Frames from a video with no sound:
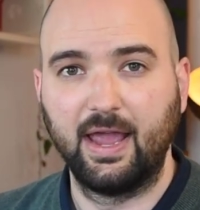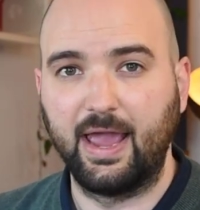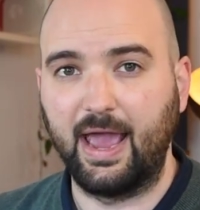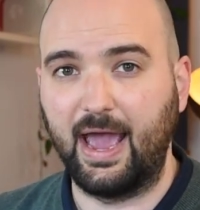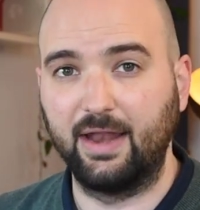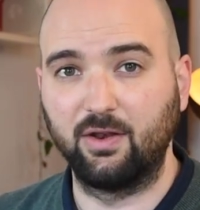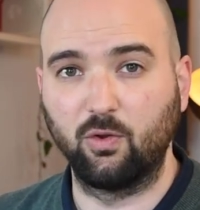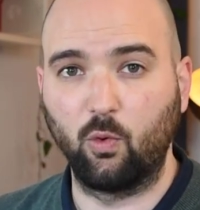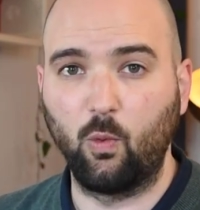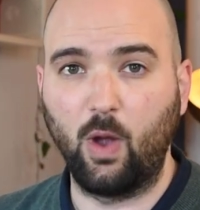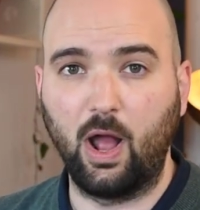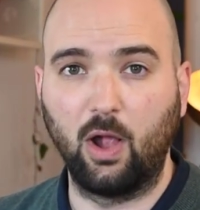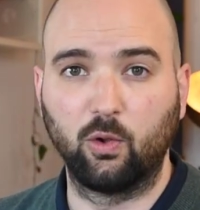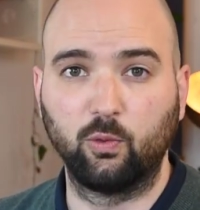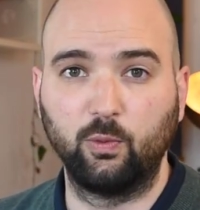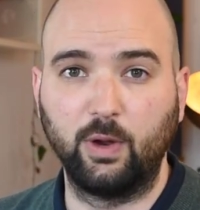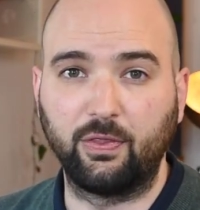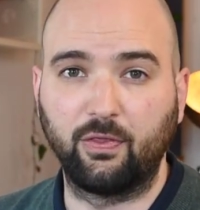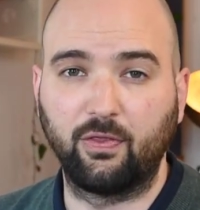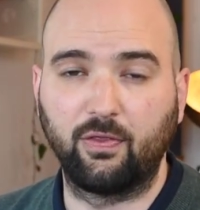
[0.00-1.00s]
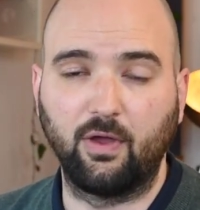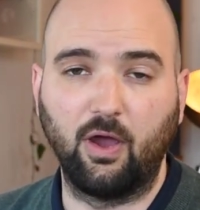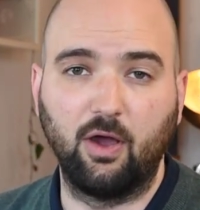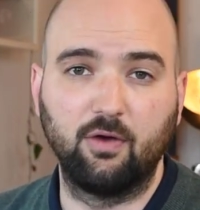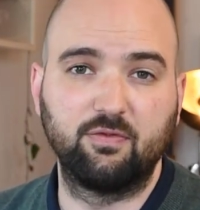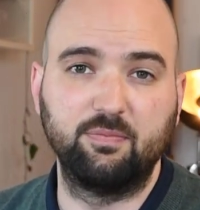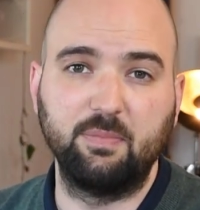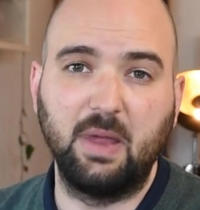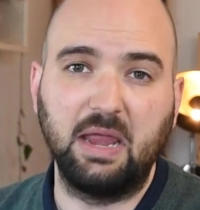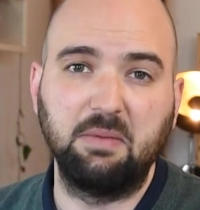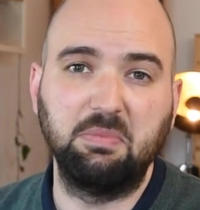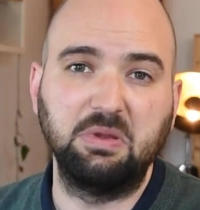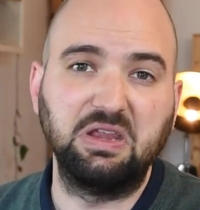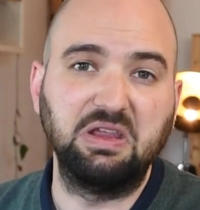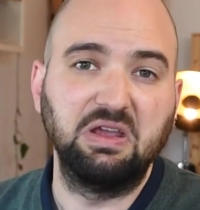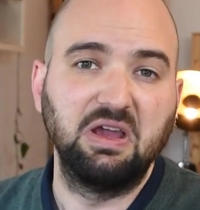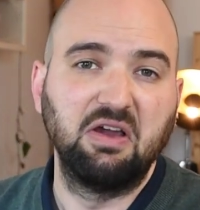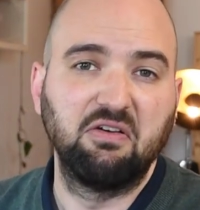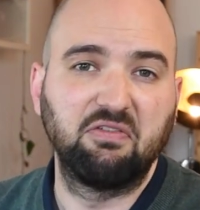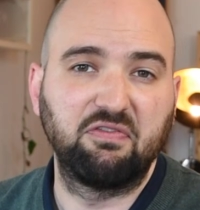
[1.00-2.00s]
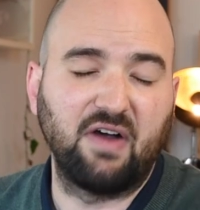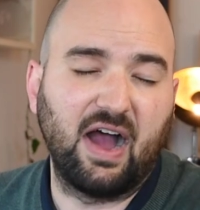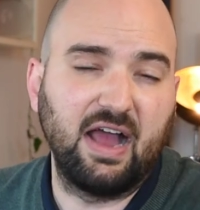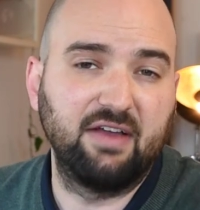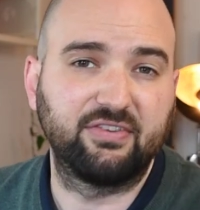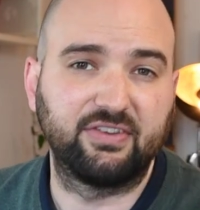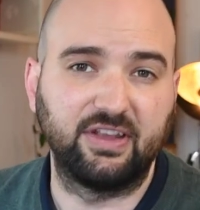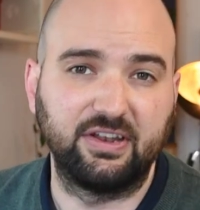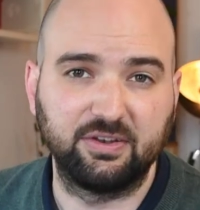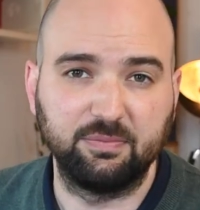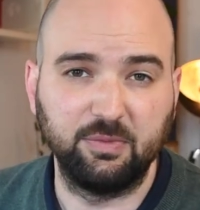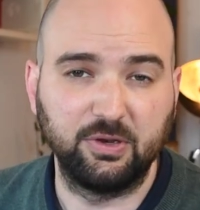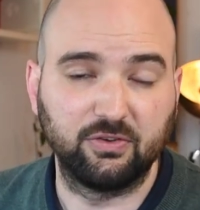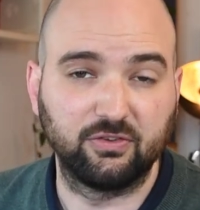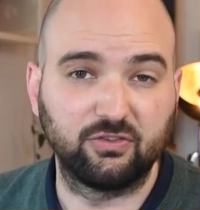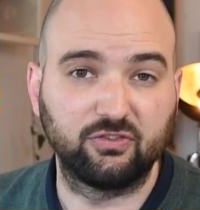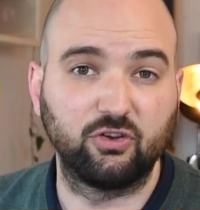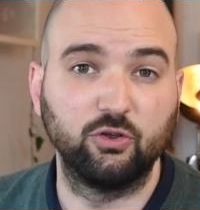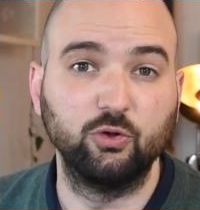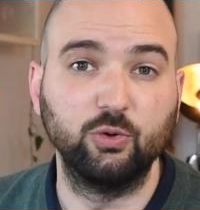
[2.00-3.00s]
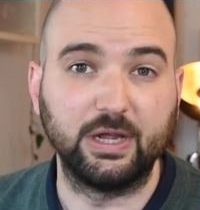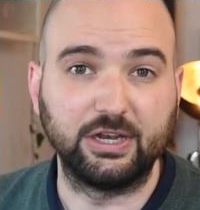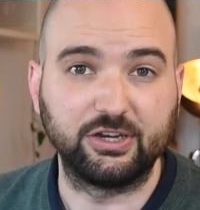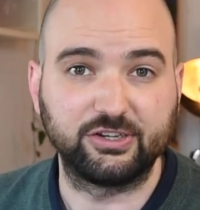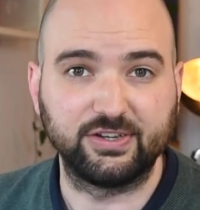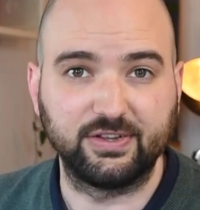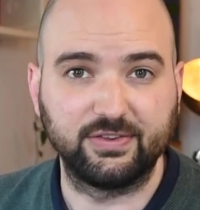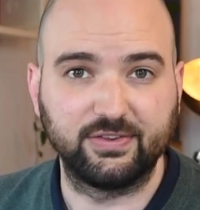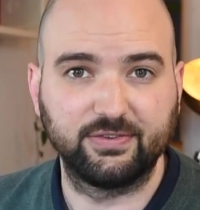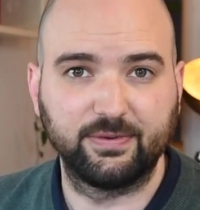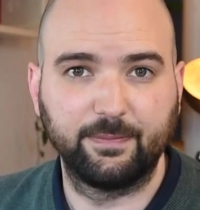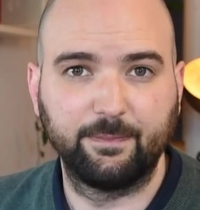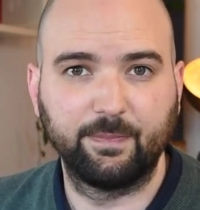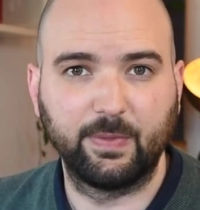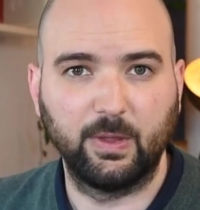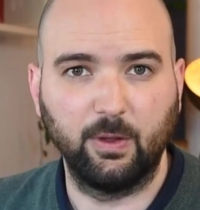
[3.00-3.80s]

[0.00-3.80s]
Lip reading: and a well width of maybe 5 centimeters, 2 inches.